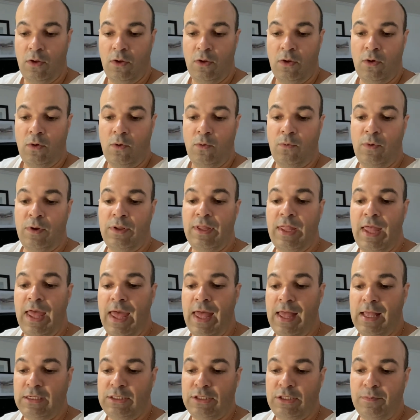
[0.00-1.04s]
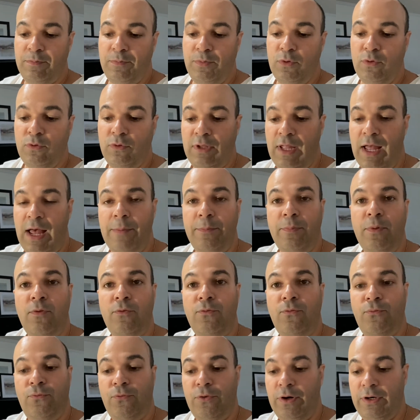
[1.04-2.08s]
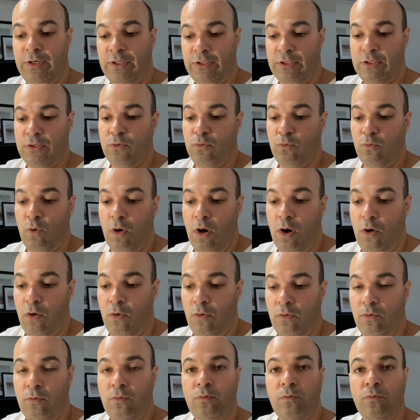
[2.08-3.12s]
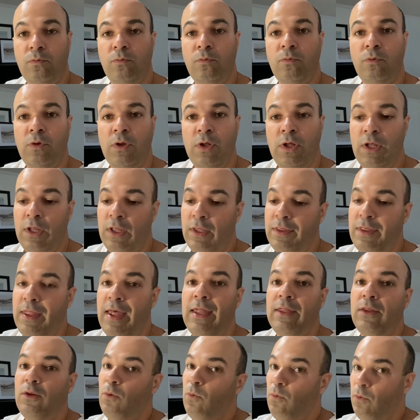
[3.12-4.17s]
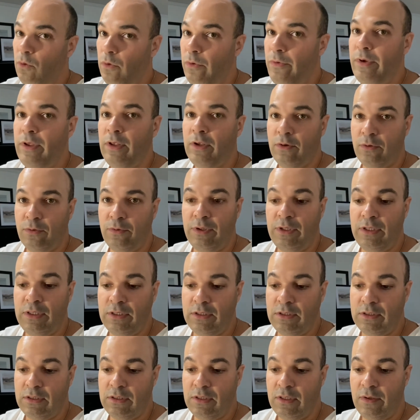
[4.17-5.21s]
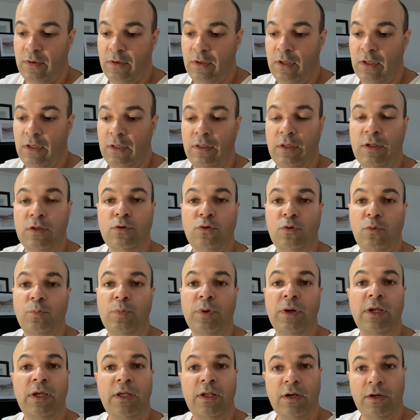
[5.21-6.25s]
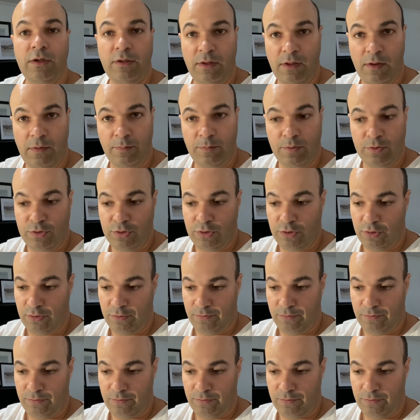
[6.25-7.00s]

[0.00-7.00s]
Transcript: When ash build up on furnace wall, that will increase the superheater temperature.